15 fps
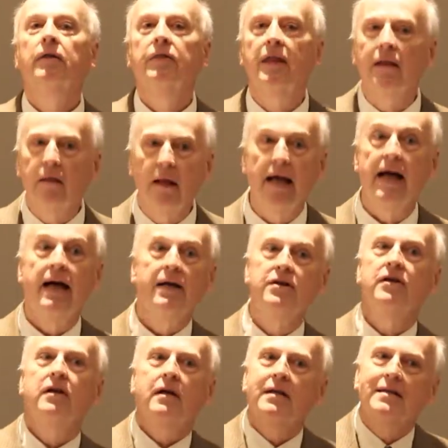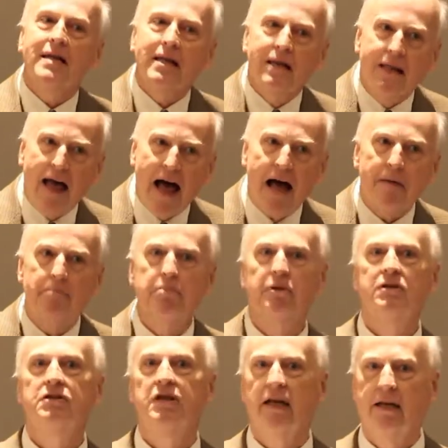that led to that
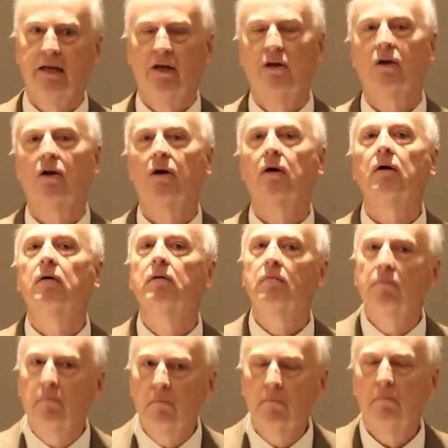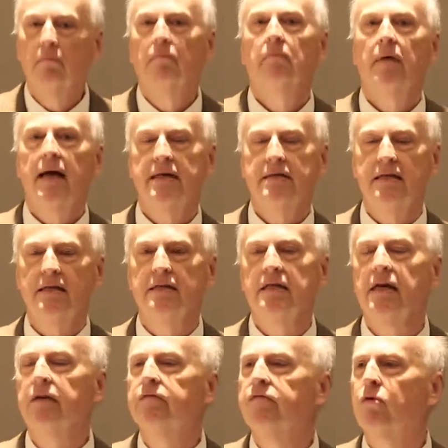particular
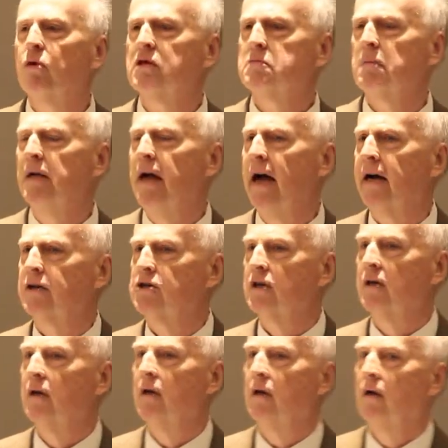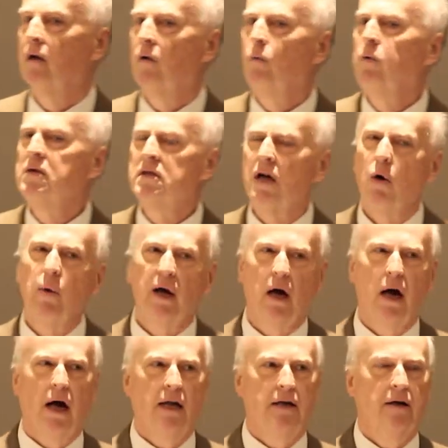SEC enforcement action. What's going
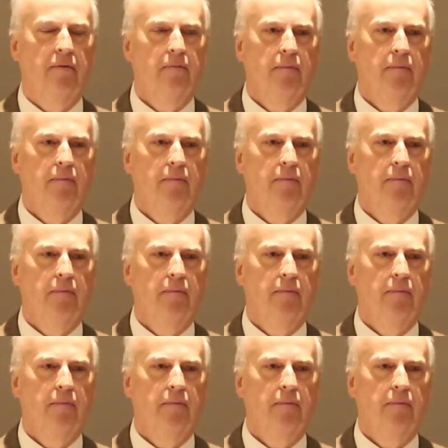on?